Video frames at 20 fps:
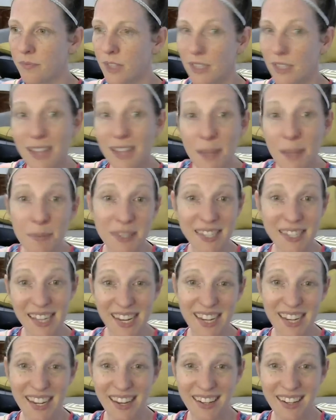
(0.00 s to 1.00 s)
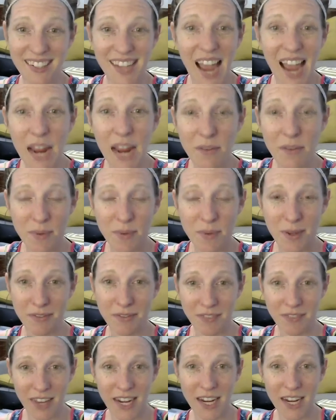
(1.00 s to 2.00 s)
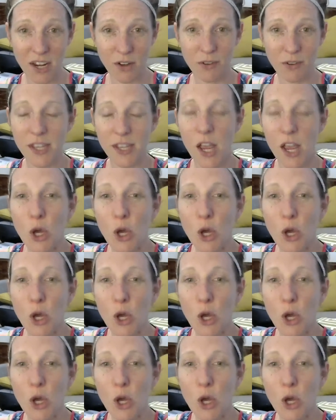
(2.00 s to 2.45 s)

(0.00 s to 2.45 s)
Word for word: lip syncing type videos.